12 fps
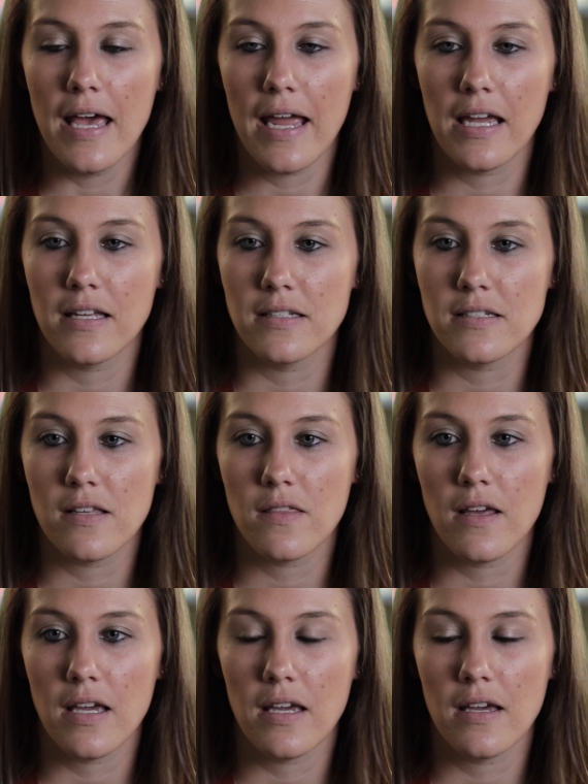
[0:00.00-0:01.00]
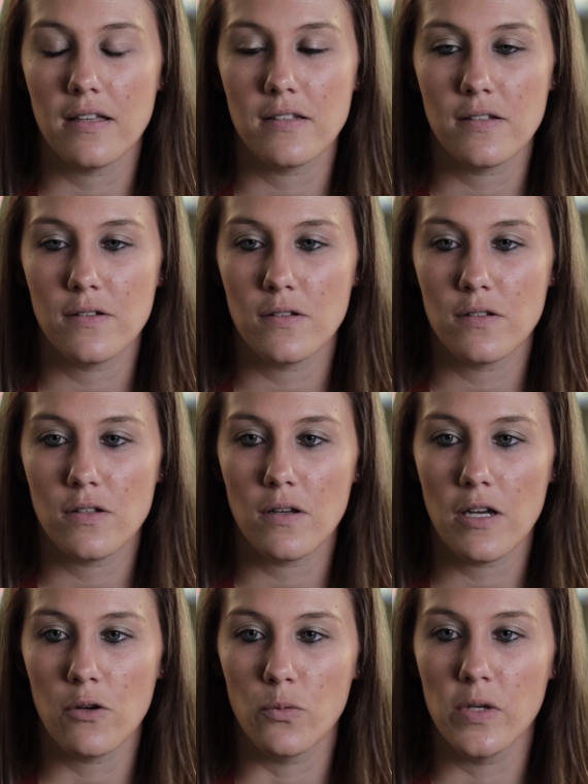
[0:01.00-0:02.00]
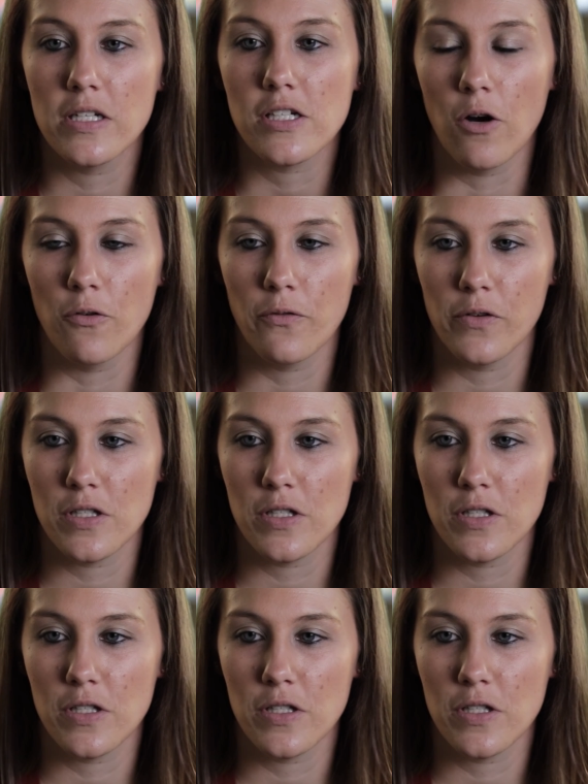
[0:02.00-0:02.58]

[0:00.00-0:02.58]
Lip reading: and they reach out